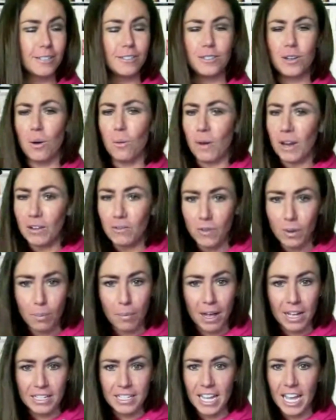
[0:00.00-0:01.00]
Don't wait for
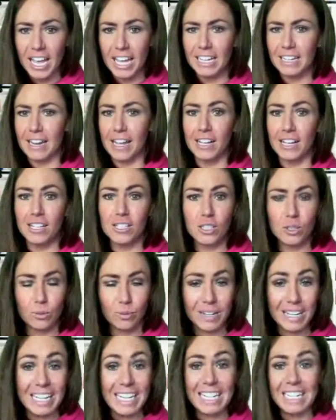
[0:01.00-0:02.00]
Monday, next
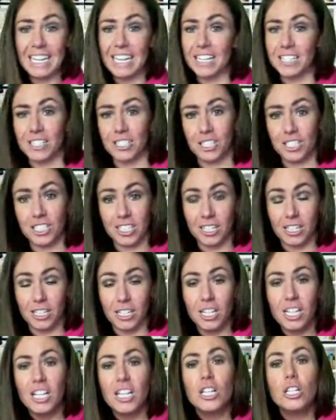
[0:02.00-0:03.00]
week, next year.